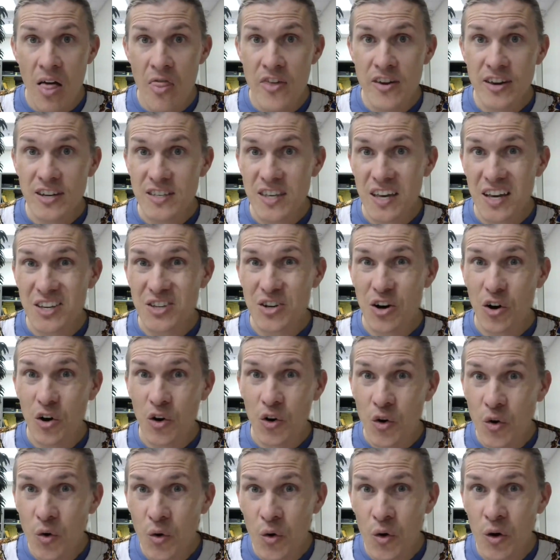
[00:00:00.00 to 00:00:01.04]
These things
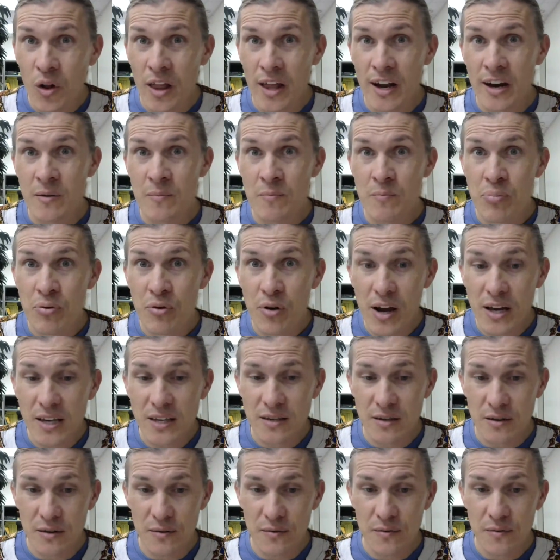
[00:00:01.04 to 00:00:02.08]
are cool and
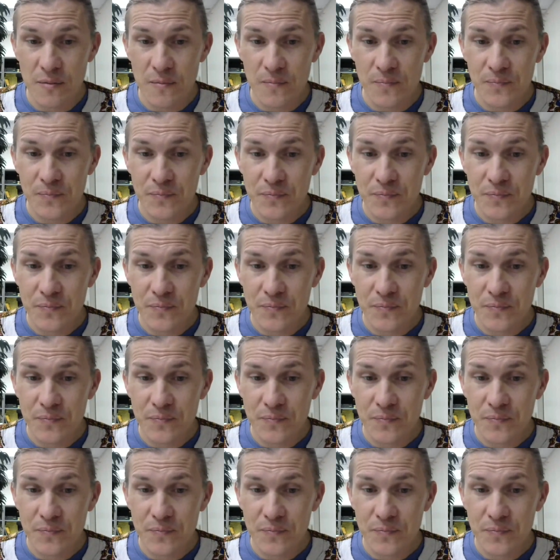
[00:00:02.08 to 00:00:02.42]
impressive,